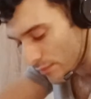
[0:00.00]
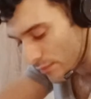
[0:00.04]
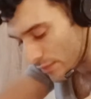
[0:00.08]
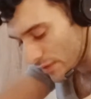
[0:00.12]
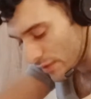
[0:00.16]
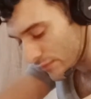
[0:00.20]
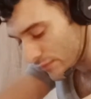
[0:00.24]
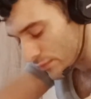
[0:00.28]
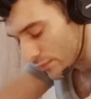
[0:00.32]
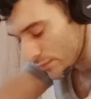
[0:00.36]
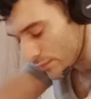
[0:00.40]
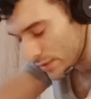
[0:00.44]

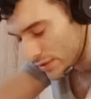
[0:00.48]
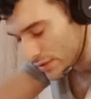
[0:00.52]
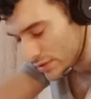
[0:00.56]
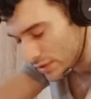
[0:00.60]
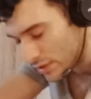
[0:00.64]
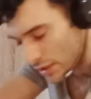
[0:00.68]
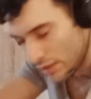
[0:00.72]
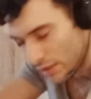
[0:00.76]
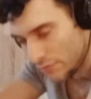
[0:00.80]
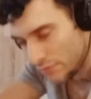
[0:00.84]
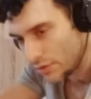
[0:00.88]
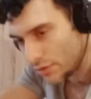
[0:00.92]

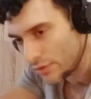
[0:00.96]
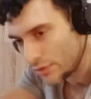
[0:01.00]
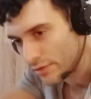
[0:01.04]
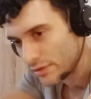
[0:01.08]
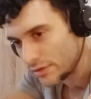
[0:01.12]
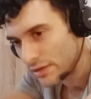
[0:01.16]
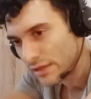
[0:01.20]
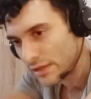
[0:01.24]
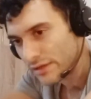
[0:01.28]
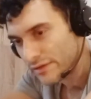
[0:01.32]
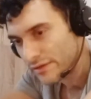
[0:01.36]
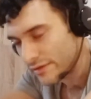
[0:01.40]
information. And
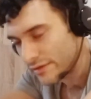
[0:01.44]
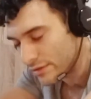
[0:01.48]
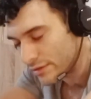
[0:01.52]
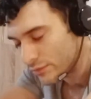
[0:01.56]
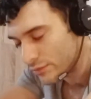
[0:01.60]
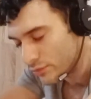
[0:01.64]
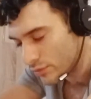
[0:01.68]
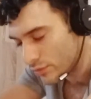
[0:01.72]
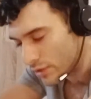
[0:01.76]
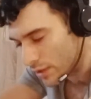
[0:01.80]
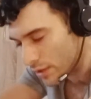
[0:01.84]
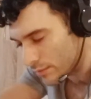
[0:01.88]
they're getting
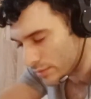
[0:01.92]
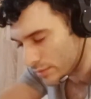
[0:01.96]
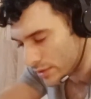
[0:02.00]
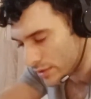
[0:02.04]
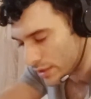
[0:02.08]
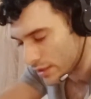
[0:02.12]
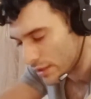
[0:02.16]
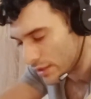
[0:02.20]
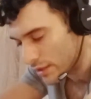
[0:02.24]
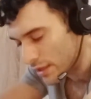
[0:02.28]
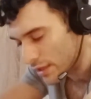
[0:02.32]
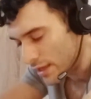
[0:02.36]
too
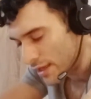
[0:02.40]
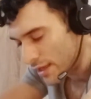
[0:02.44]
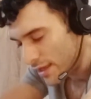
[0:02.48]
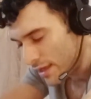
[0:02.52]
complicated.